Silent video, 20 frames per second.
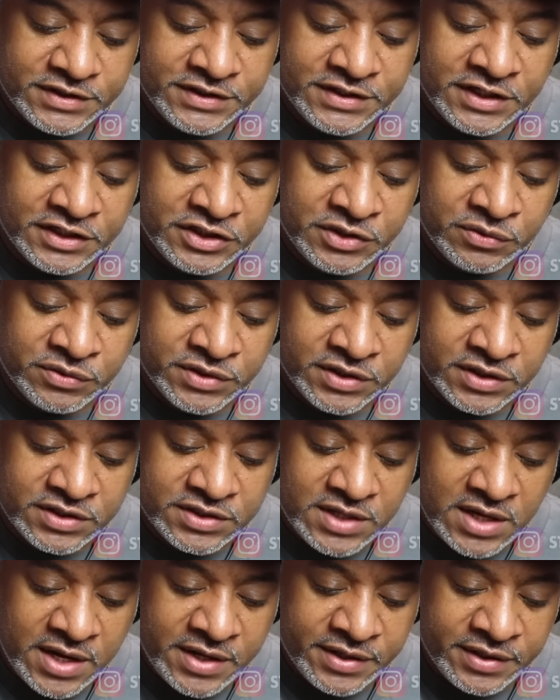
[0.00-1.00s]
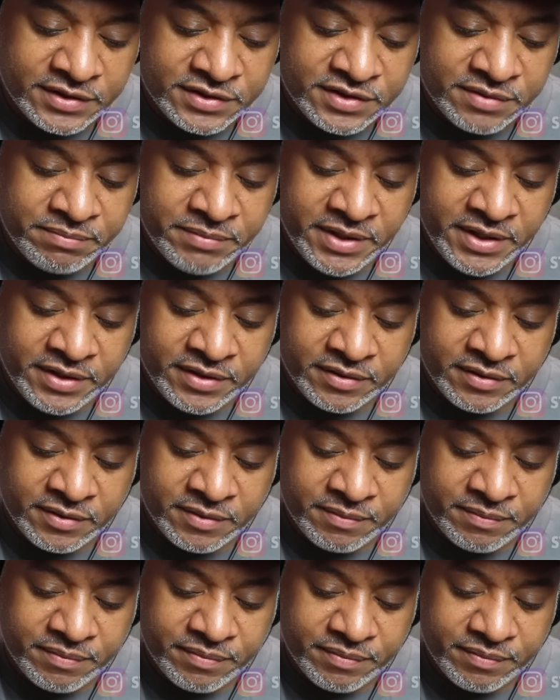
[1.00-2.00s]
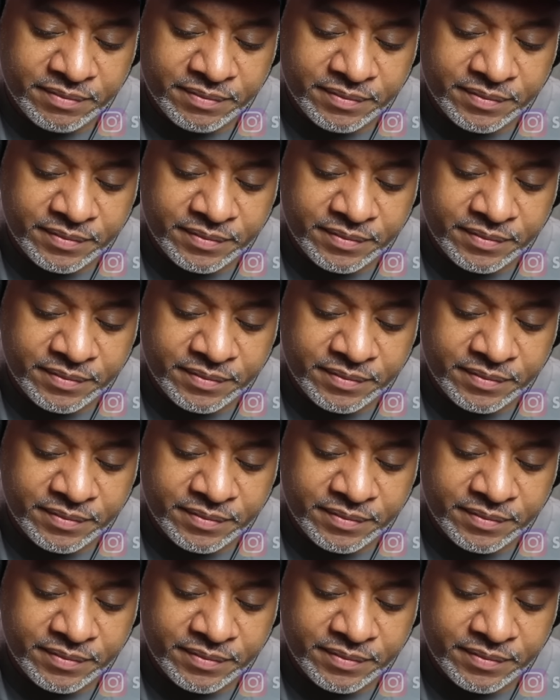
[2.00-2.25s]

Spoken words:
said she was excited to meet him.